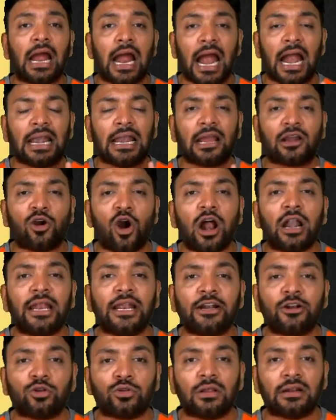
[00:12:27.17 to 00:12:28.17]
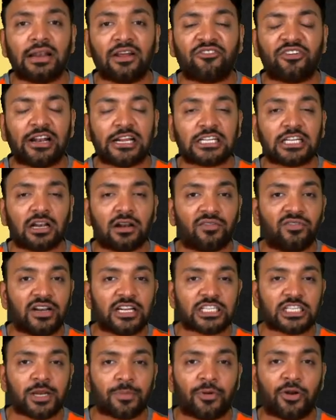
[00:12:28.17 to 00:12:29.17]
And according to the definition of
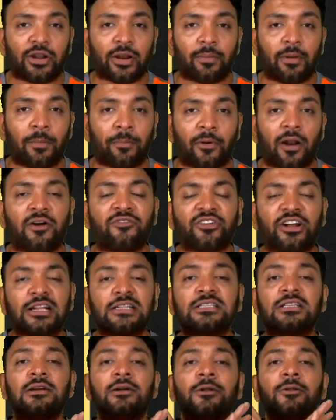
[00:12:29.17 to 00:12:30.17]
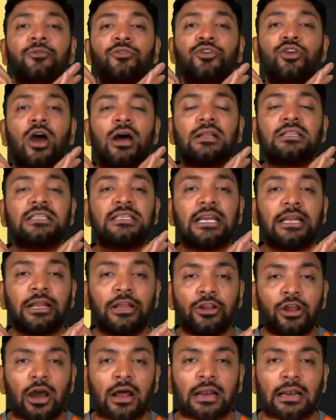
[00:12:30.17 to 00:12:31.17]
distributable profits,
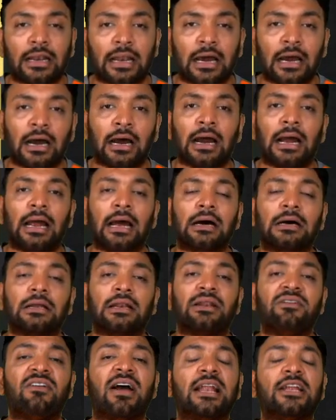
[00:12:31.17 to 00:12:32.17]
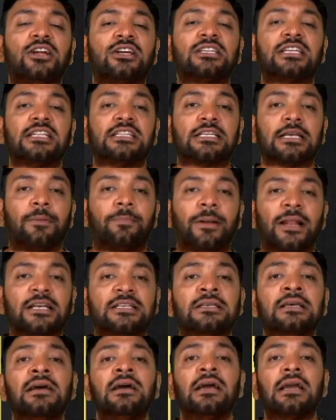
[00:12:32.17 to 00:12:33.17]
revaluation
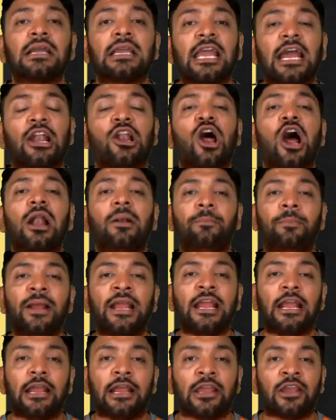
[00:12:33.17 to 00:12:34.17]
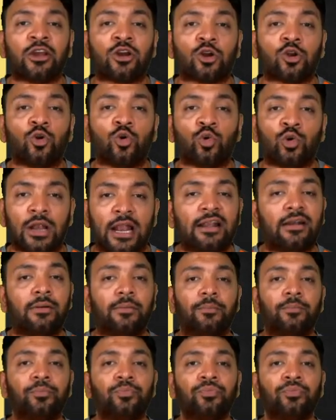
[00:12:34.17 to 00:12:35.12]
surplus cannot be included.